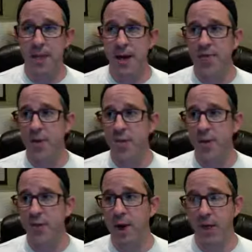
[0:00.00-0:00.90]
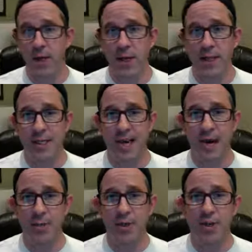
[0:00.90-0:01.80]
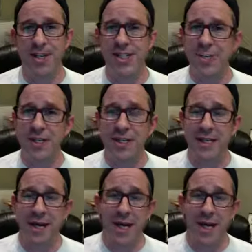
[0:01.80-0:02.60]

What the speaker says: if you'd like to look into that opportunity, it's limited.